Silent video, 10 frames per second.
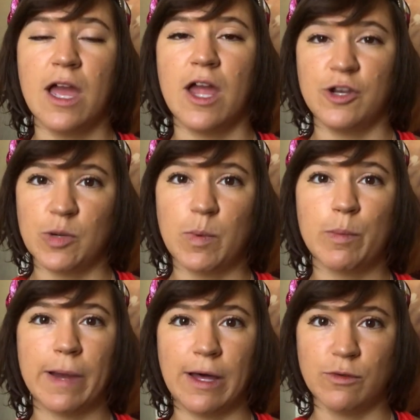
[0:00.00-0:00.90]
and you're
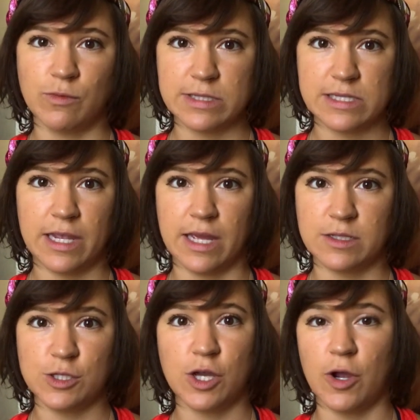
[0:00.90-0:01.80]
propelled once again
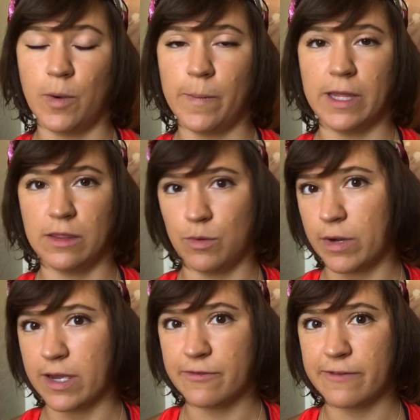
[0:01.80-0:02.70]
to cope in the
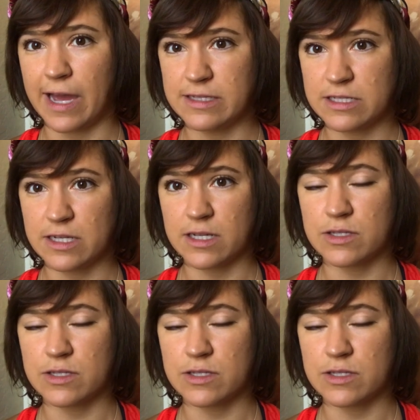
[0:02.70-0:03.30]
way of fasting.